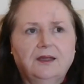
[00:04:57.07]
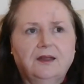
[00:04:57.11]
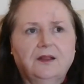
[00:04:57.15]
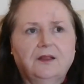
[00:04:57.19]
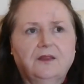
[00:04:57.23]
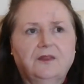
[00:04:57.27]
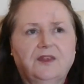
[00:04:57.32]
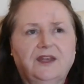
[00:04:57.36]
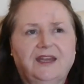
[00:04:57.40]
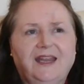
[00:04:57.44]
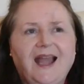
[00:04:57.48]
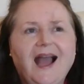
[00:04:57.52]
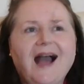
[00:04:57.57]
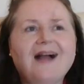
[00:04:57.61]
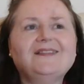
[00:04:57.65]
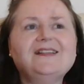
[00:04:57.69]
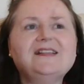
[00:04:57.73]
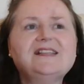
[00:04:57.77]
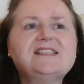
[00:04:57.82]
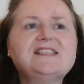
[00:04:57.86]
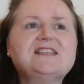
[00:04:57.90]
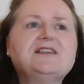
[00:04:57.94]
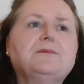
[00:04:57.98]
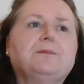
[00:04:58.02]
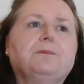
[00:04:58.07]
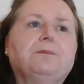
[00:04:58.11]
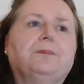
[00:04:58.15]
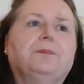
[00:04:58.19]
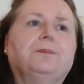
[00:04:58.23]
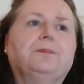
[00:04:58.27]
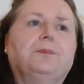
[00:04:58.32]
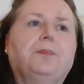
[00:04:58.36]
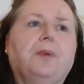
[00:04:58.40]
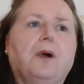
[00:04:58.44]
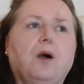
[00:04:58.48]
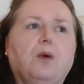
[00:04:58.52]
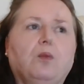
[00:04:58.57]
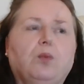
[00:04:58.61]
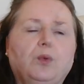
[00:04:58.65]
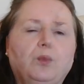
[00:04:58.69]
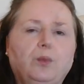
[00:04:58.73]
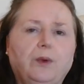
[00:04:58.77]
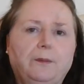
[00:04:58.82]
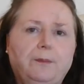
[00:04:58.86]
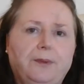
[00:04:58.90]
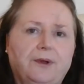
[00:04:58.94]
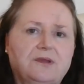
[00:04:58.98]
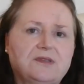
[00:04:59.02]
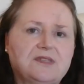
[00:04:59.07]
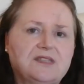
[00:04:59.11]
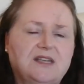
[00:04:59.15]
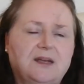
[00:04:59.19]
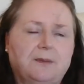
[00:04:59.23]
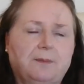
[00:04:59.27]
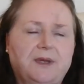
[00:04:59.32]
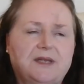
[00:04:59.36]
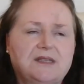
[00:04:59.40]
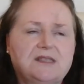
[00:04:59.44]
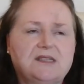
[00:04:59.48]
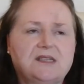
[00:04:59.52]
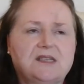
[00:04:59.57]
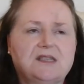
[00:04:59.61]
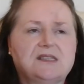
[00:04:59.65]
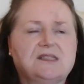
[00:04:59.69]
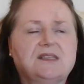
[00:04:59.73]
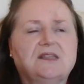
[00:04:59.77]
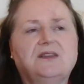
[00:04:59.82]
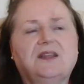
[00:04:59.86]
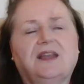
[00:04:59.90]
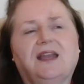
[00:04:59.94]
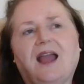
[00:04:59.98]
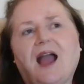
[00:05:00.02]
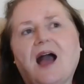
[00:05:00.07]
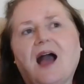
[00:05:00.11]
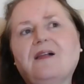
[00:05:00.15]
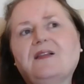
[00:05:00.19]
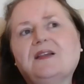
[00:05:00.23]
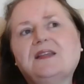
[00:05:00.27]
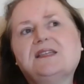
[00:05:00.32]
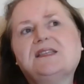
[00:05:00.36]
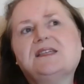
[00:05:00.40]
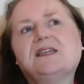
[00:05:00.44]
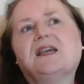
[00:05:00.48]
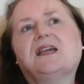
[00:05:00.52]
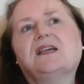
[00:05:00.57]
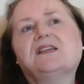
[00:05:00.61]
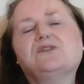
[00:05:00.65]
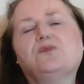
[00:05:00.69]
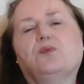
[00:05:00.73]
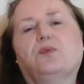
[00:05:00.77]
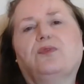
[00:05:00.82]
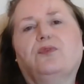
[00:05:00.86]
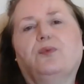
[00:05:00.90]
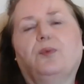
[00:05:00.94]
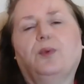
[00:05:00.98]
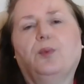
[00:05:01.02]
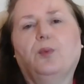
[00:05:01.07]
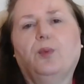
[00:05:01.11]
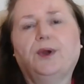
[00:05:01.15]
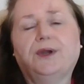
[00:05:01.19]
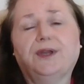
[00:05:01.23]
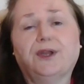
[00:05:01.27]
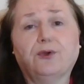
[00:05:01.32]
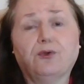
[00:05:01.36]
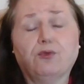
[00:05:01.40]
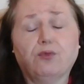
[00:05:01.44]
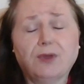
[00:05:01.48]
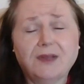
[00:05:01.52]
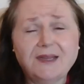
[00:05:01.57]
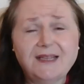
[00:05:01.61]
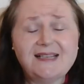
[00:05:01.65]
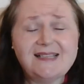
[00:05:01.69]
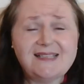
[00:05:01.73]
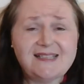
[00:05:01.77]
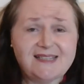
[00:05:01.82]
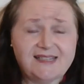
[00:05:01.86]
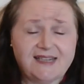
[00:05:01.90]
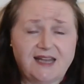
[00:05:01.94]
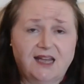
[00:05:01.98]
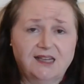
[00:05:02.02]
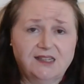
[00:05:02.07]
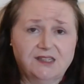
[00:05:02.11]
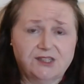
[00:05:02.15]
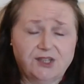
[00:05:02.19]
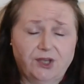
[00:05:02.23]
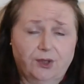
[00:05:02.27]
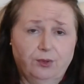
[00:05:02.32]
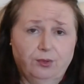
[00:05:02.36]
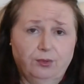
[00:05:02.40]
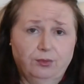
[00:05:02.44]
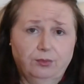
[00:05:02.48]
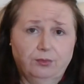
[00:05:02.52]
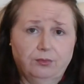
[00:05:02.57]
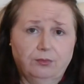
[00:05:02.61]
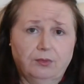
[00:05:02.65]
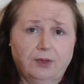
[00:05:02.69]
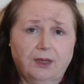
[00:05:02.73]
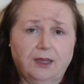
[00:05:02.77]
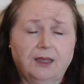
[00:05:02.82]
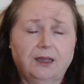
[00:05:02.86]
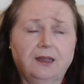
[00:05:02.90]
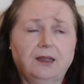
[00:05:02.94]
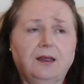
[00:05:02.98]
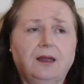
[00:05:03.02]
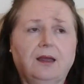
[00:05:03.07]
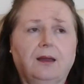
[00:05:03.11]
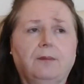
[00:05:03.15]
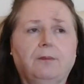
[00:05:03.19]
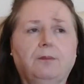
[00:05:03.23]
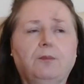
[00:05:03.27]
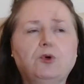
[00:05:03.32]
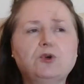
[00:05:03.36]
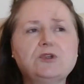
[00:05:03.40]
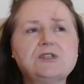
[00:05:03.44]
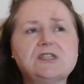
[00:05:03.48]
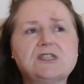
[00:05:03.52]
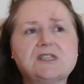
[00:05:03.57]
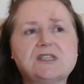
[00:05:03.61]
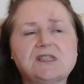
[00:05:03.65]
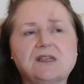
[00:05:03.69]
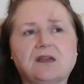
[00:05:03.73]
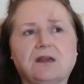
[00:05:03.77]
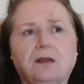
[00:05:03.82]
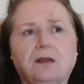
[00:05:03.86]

The reality, but when we're building a business, and the reality is if we want to really stand out, right? And most